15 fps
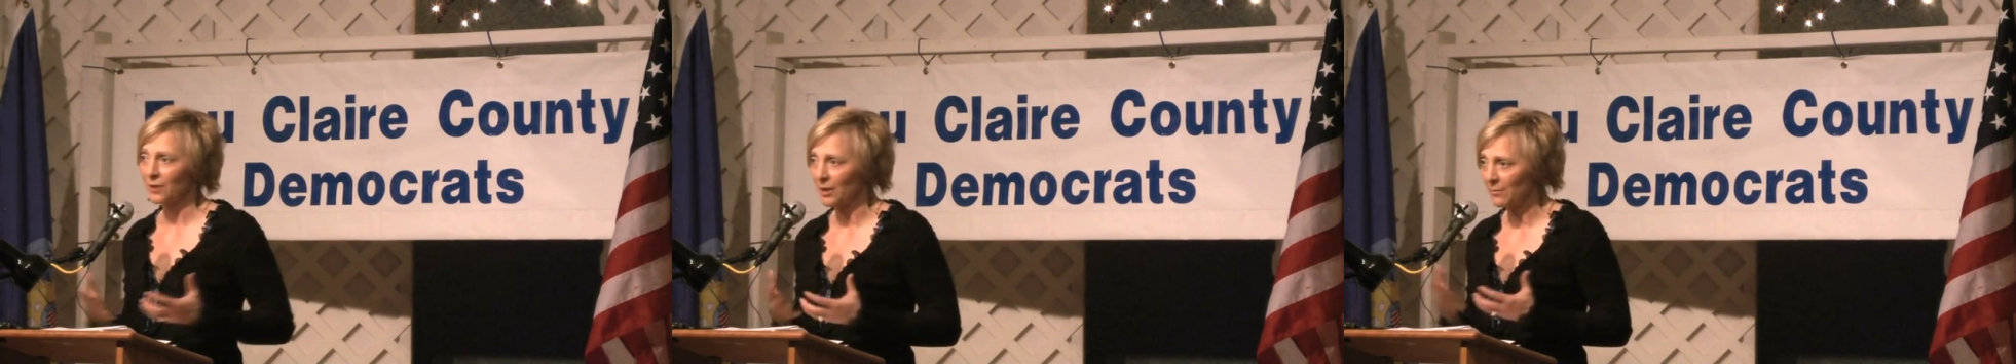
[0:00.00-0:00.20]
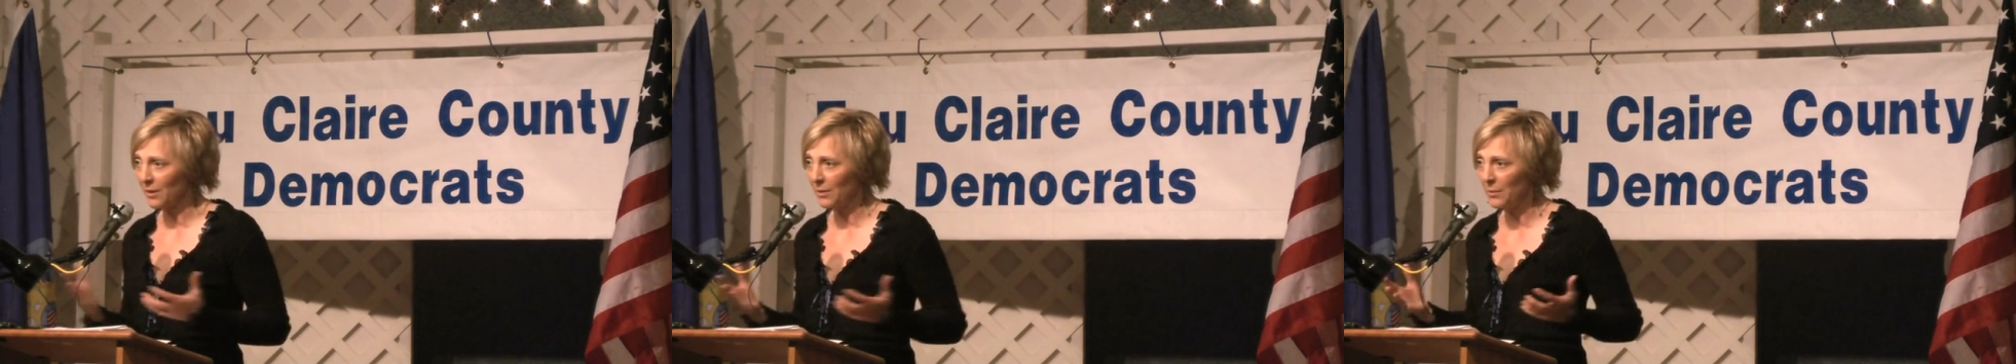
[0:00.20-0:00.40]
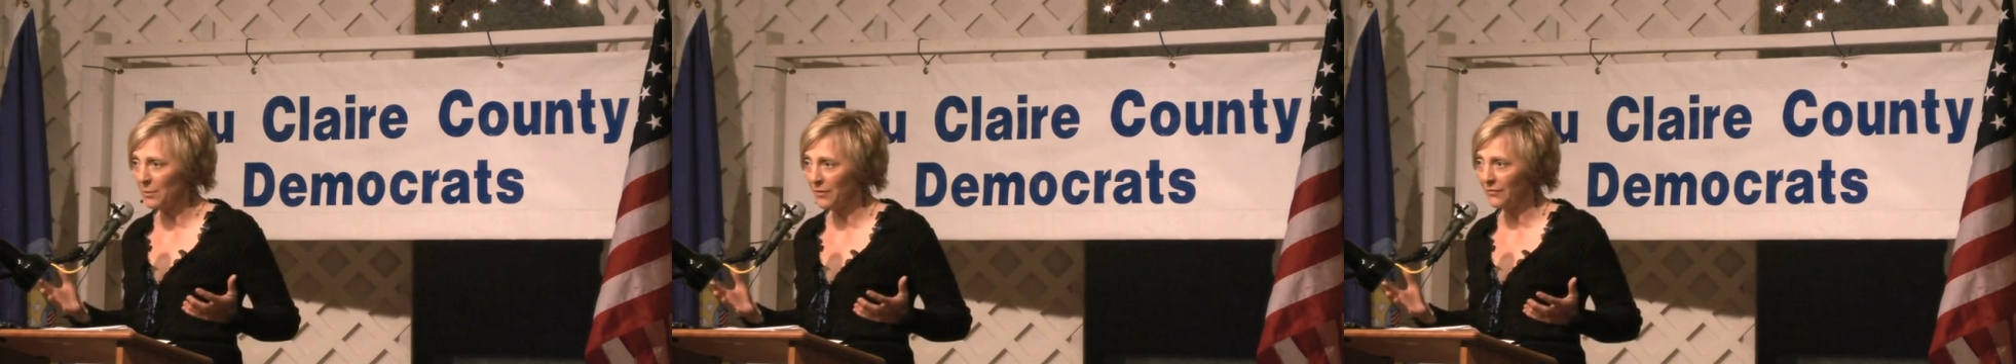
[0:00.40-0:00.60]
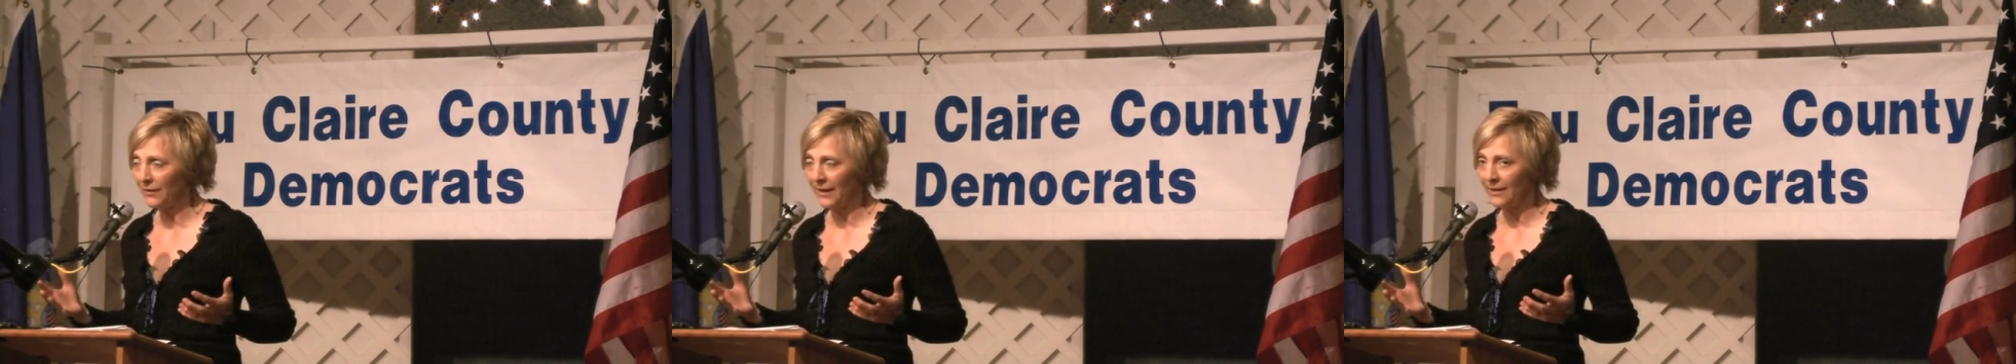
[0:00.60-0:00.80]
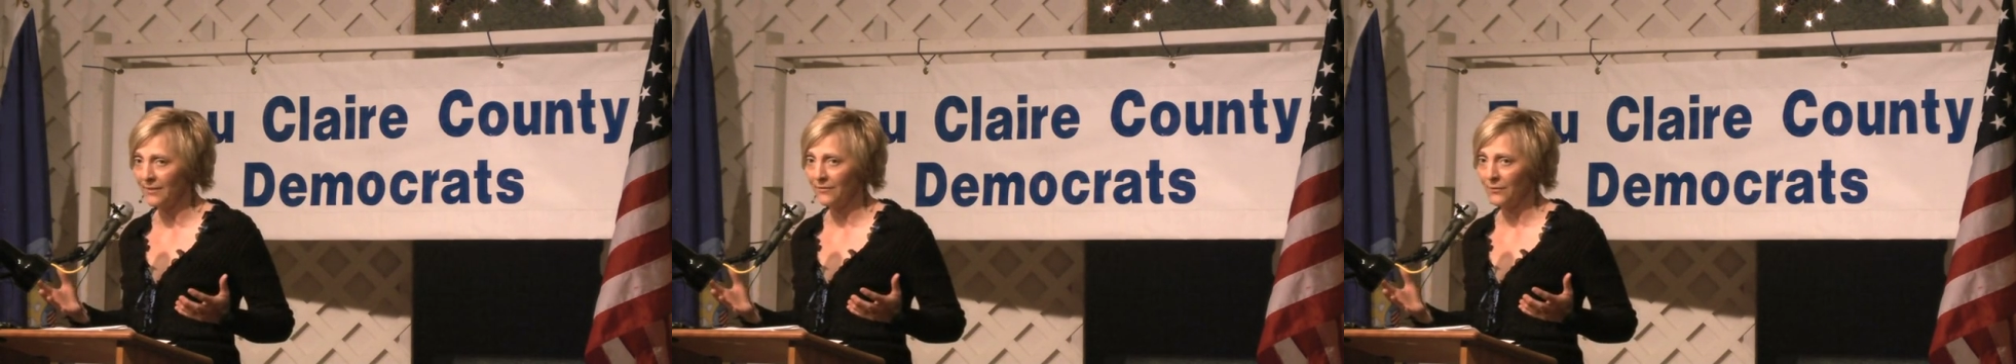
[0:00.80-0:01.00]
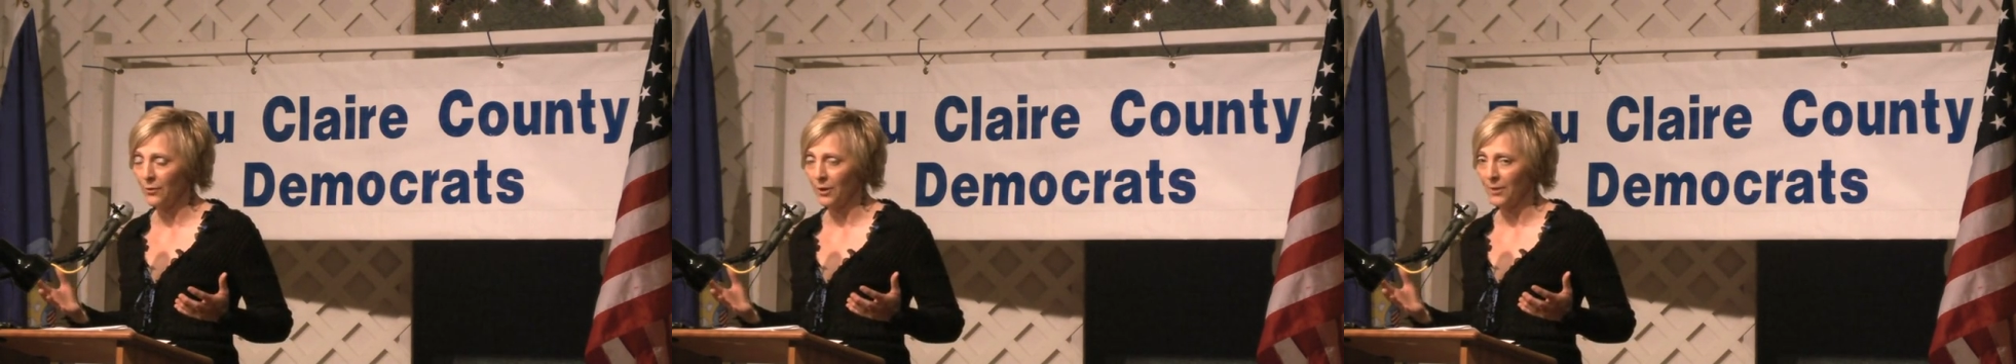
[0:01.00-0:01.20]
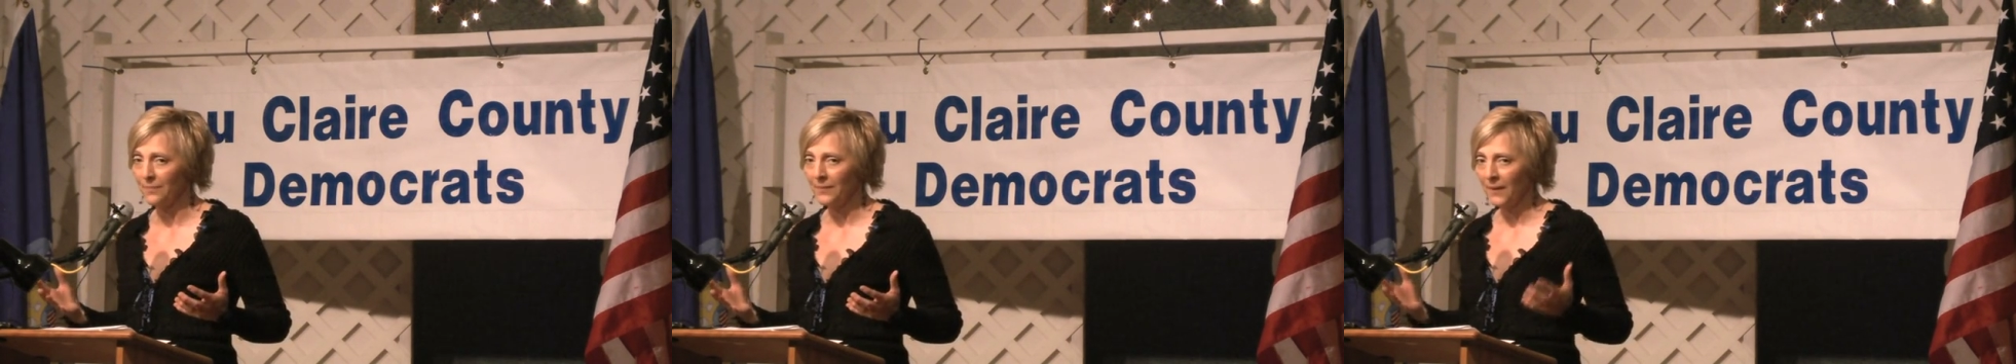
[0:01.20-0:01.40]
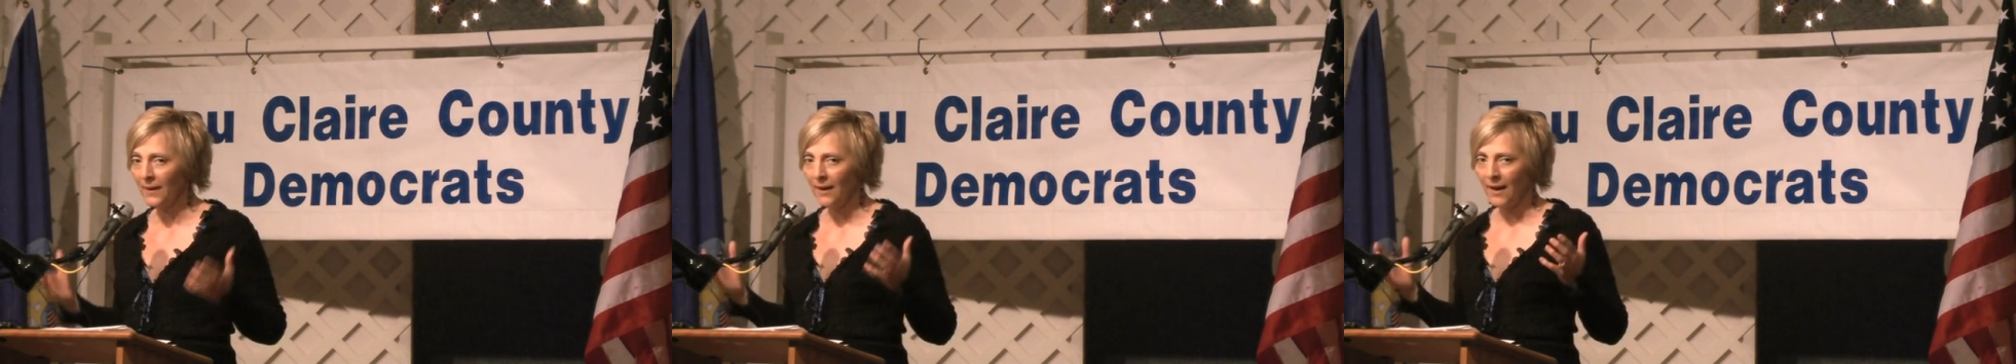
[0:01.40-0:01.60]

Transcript: what I'm going to be fighting for.